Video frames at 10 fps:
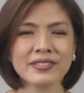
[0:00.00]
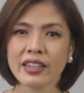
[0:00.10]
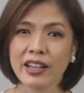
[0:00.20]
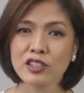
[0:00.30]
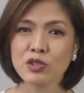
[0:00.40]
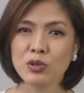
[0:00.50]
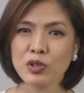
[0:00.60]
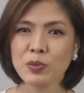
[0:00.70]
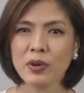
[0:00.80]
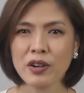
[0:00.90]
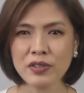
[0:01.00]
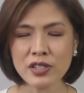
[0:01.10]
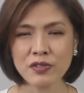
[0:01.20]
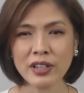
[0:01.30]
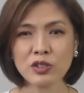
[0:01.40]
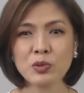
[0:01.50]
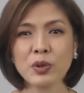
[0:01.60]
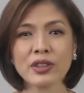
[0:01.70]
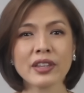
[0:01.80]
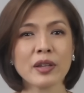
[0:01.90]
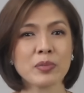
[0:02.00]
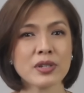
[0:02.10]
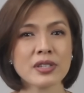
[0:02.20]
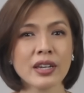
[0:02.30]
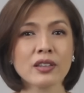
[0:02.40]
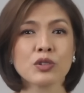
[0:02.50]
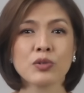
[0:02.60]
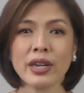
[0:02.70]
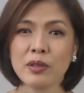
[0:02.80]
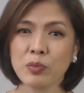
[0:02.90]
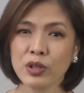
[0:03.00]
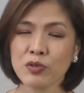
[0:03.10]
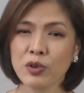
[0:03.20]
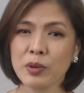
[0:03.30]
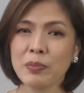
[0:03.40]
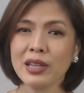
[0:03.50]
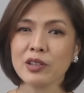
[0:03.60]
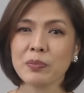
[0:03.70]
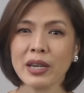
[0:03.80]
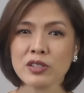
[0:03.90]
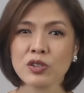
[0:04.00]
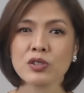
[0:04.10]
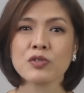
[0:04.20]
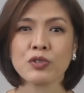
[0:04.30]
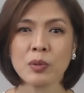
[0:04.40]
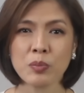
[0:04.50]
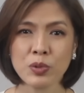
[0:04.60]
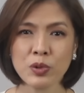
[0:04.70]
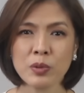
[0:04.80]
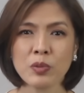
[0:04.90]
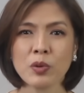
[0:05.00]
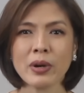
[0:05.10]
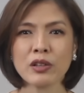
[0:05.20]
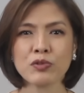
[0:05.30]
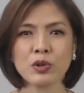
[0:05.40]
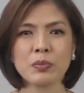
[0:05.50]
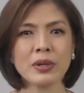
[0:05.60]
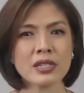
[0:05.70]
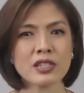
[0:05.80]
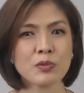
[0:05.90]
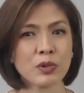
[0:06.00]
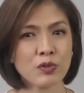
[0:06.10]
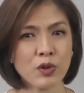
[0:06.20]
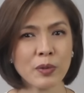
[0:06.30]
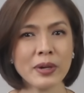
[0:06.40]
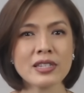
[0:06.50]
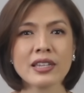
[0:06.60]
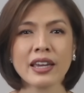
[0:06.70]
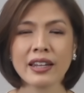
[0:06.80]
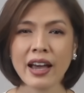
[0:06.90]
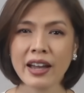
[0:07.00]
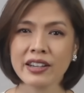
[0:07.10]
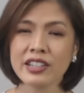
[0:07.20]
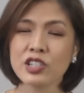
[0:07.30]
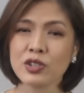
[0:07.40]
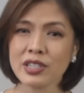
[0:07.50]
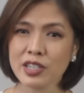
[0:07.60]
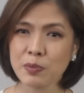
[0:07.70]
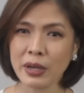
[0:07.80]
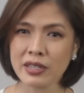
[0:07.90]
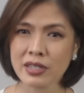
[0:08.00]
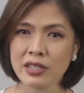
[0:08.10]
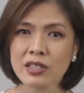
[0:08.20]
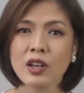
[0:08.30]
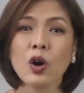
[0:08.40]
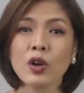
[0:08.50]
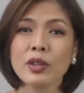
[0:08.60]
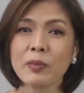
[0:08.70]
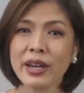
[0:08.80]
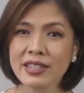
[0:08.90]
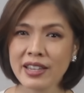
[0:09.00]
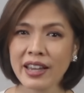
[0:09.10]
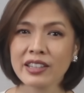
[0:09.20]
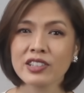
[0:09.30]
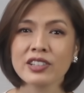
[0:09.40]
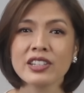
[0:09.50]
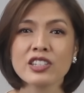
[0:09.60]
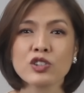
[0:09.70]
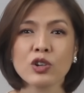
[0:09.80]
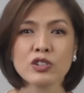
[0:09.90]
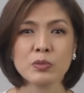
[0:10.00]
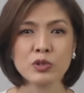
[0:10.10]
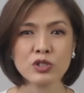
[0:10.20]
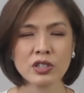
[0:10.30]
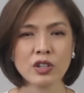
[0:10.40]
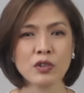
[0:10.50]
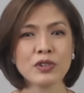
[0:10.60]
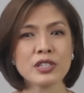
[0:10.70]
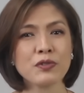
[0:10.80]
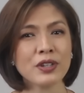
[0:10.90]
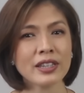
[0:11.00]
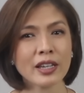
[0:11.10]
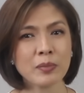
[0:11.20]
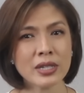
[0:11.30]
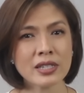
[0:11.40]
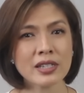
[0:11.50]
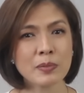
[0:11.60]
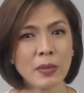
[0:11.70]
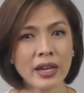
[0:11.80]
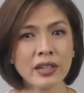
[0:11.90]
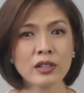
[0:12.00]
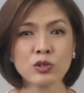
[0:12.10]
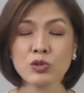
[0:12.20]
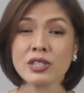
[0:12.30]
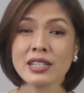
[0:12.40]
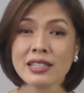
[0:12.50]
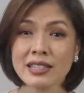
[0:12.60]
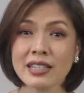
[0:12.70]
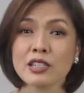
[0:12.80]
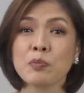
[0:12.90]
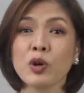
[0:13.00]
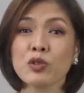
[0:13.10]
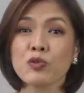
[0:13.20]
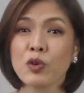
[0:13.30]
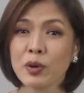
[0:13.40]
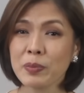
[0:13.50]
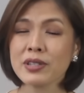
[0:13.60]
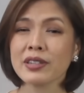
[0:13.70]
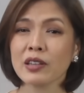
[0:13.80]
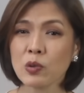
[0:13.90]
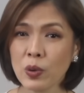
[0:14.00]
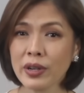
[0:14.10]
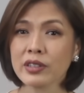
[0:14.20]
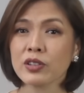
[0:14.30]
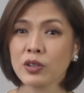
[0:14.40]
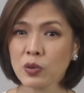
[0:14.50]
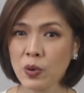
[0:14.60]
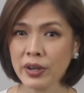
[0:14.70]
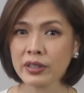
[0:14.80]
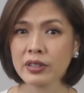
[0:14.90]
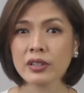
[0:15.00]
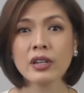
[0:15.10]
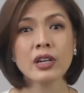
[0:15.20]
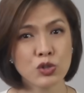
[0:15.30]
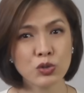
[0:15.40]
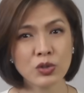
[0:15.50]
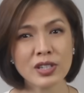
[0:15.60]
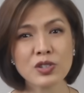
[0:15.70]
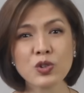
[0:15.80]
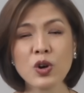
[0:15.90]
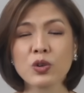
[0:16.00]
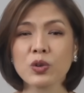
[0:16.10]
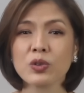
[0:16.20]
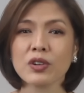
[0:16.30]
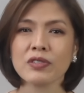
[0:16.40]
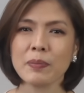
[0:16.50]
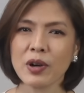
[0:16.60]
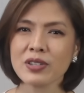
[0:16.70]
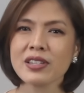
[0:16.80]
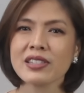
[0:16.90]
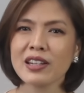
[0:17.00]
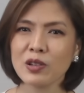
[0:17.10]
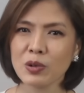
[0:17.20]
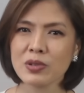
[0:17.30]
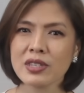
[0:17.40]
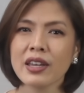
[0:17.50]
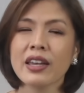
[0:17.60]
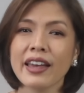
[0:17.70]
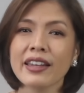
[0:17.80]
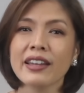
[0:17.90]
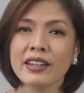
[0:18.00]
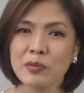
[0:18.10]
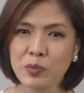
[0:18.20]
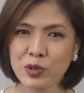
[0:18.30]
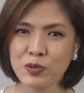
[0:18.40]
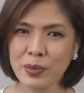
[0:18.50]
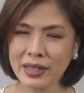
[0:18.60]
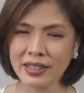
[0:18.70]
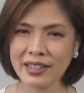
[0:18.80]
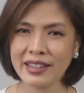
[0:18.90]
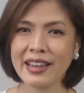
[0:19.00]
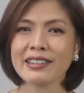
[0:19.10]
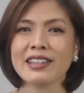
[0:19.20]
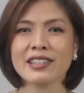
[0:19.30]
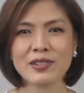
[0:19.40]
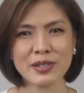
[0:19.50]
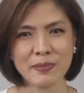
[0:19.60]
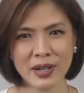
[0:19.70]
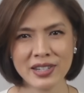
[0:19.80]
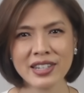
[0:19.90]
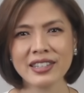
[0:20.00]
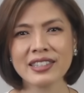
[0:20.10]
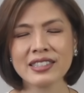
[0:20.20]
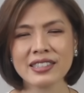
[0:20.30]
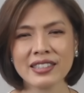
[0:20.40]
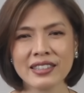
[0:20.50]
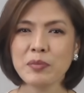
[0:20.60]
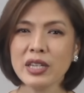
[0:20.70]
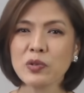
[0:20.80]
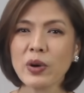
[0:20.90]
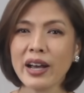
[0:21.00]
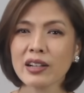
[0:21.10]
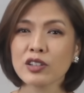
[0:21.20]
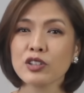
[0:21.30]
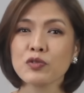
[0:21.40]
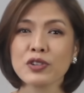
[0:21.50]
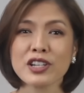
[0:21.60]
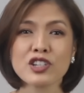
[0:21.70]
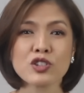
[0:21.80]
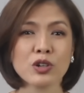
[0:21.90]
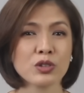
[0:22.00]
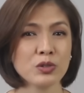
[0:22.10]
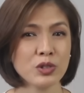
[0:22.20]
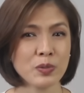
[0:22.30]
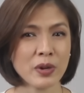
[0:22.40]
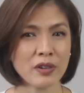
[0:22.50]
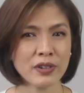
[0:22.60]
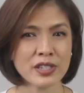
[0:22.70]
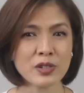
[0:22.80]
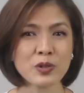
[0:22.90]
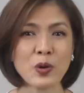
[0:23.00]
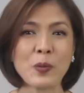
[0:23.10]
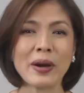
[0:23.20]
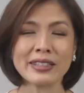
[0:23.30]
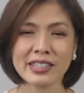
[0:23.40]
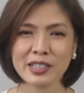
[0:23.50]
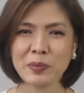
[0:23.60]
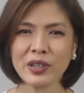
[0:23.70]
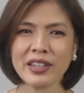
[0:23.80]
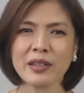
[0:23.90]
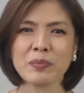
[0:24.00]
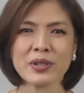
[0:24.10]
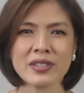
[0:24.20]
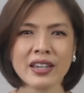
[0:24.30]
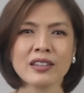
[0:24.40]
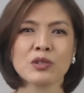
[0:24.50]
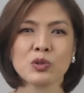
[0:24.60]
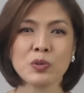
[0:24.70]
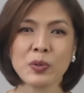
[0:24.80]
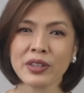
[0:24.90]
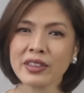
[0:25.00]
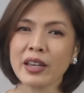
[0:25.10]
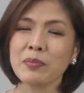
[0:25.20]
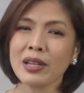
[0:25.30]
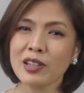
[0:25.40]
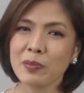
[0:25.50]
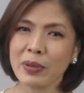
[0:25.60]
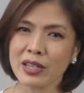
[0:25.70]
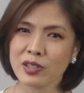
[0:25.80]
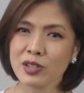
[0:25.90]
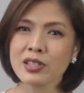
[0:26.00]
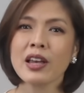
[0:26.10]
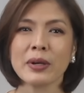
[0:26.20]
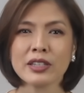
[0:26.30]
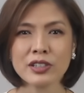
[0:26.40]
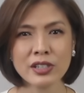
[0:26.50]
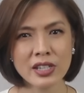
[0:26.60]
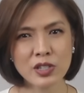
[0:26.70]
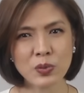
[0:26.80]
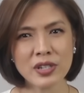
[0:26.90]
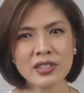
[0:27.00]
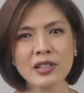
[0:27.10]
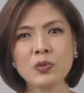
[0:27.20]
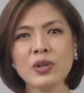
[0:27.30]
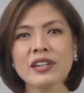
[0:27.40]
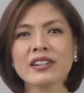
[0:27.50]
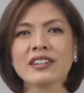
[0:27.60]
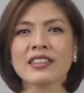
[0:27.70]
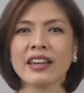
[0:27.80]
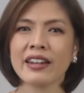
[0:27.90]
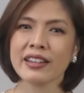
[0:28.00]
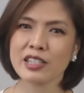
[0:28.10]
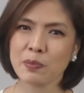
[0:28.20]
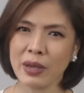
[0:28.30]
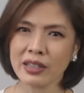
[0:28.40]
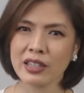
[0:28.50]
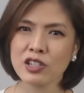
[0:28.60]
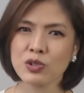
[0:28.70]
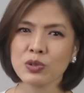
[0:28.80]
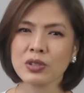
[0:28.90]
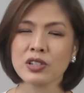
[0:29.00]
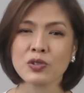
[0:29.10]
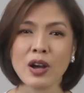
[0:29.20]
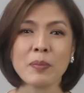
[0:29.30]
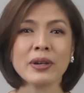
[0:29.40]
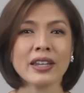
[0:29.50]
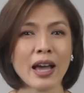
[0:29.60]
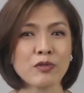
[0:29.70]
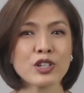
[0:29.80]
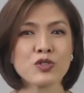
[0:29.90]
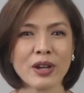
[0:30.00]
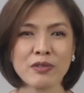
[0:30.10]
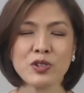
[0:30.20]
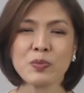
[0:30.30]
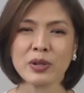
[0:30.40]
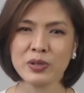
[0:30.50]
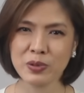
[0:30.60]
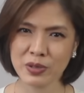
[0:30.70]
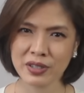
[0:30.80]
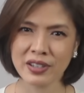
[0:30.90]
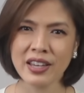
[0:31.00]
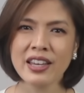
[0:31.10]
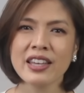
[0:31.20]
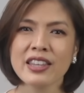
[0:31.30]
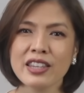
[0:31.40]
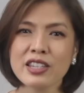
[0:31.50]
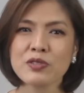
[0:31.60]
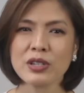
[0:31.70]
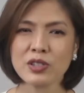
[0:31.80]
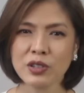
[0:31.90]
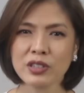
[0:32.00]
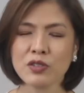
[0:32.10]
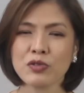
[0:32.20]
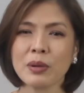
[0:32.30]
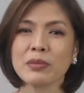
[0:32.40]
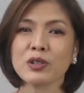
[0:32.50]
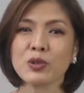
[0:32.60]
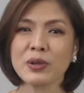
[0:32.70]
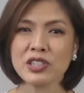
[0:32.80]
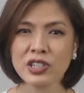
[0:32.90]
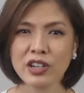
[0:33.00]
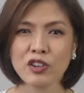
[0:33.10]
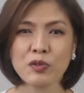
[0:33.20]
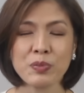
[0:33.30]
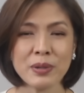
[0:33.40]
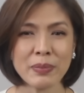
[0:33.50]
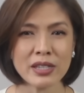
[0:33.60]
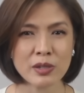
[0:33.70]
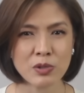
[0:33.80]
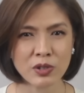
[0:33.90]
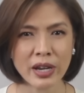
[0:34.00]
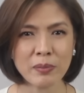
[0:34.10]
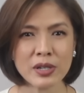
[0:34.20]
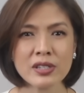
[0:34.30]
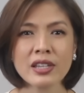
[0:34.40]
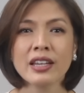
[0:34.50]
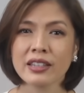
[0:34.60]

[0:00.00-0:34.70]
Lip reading: Tel's 2Q profits fell 2.9% to 8.4 billion pesos from poor mobile phone business performance and higher interest expenses. On the bright side, earnings contribution of its fintech business Maya grew 66.4% quarter-on-quarter due to the strong growth of deposits and loans and an improvement in net interest margins. Meanwhile, Converge saw 2Q profits grow by 6.8% to 2.9 billion pesos, but earnings were still weaker than expected due to the drop in average revenue per user. This resulted from the growing share of prepaid subscribers.